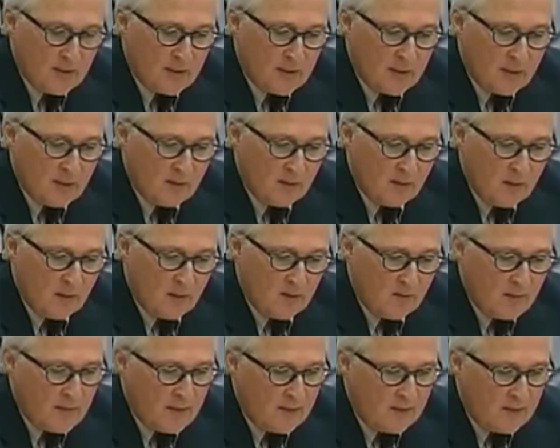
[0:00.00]
that could
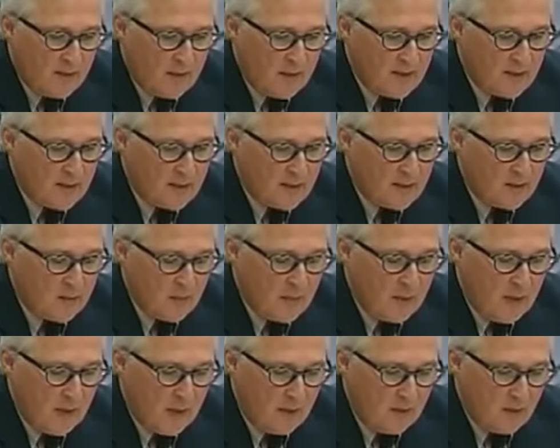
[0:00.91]
involve many facets of
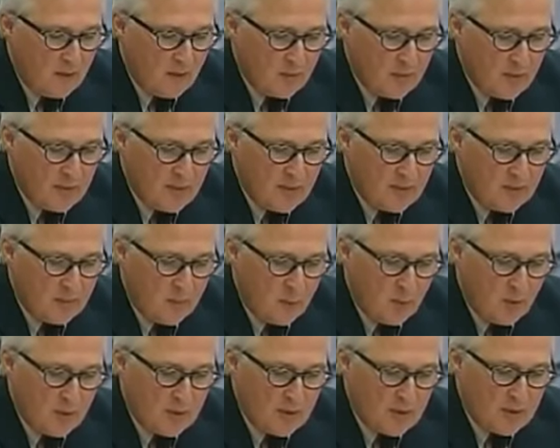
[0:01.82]
behavior, but it's
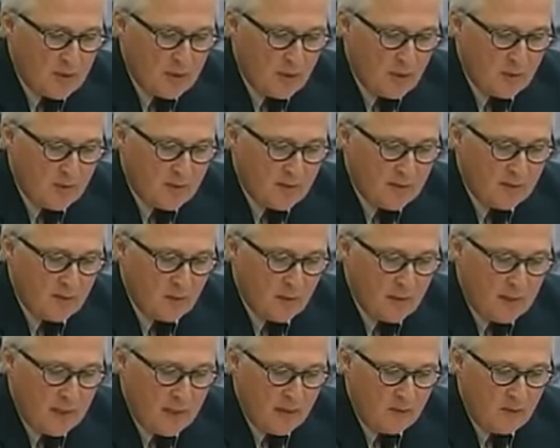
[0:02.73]
important to note that for
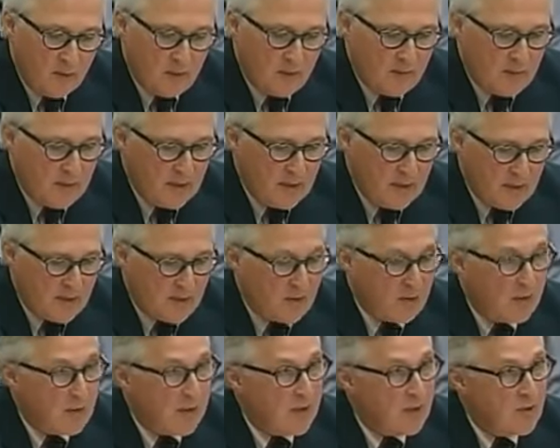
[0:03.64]
behavior to be
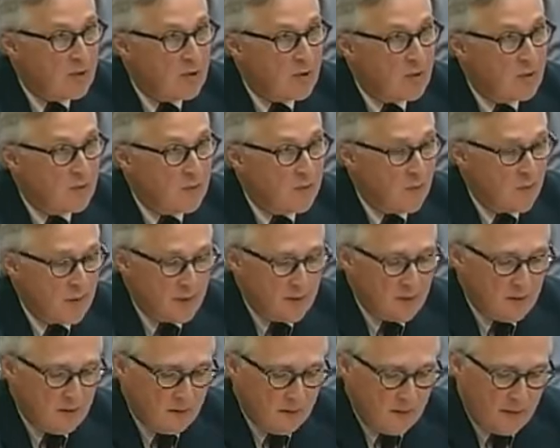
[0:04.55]
considered as true
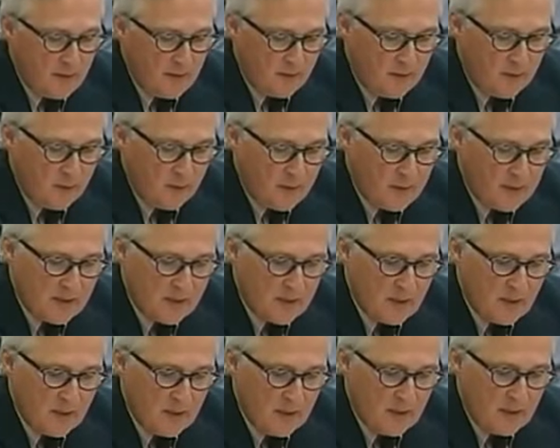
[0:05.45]
foreign influence,
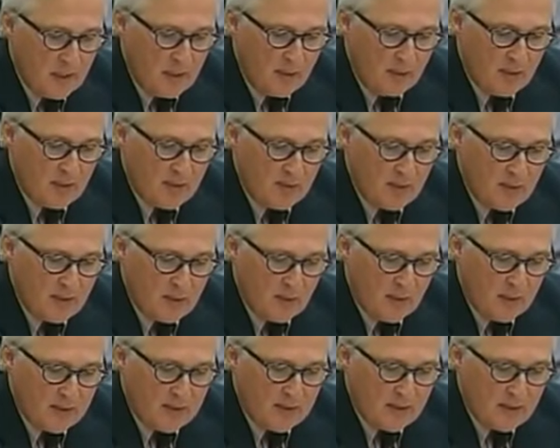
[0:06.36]
it must be
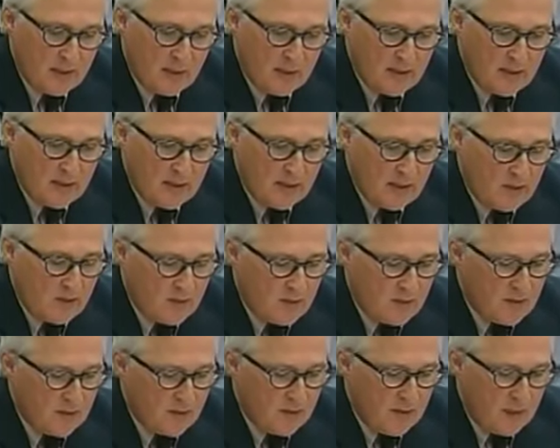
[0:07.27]
directed against the
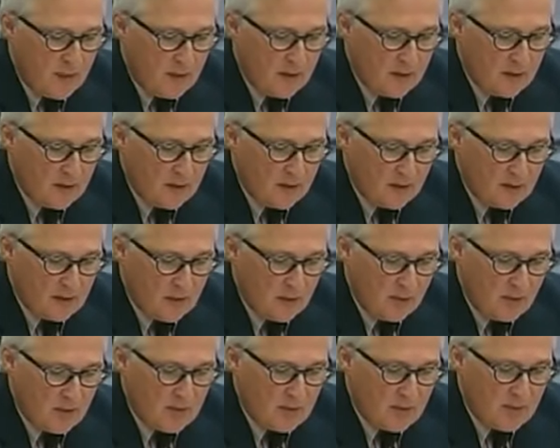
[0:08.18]
interests of Canada
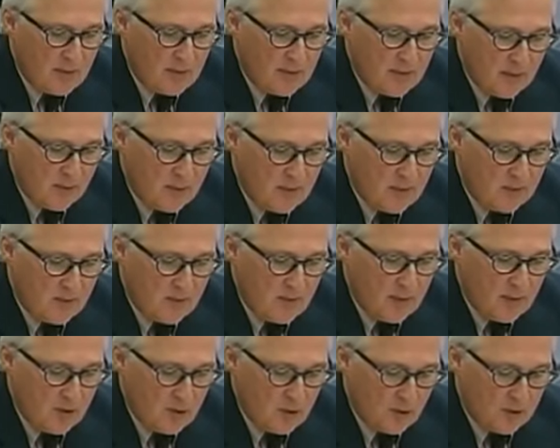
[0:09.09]
and must be deceptive in
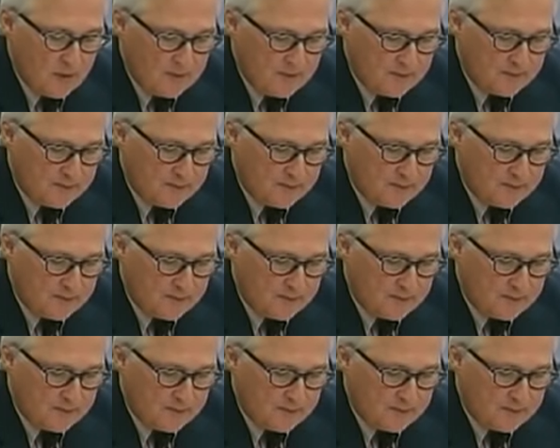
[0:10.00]
nature.